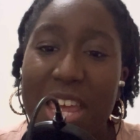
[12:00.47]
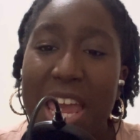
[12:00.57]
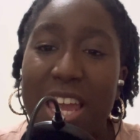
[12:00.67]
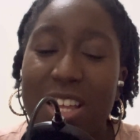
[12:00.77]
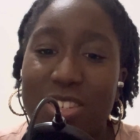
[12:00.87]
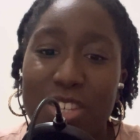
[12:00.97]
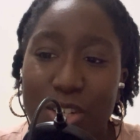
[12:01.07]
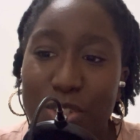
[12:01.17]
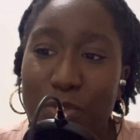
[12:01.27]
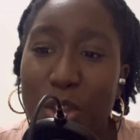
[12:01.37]
thing in
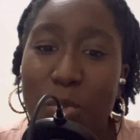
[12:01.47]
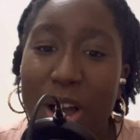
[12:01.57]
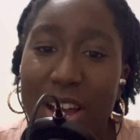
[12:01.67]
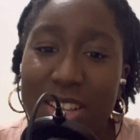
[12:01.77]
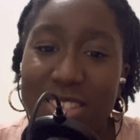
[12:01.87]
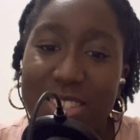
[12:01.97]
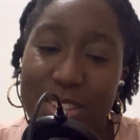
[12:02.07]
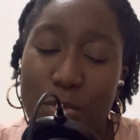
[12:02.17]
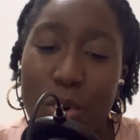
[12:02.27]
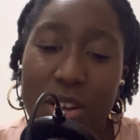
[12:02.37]
such few words?
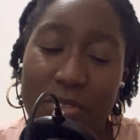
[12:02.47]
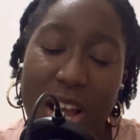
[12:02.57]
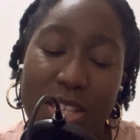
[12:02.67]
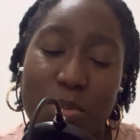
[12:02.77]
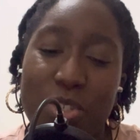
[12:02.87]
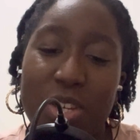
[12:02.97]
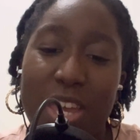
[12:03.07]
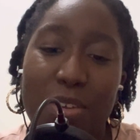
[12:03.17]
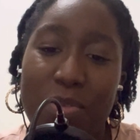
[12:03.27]
What advice would you give?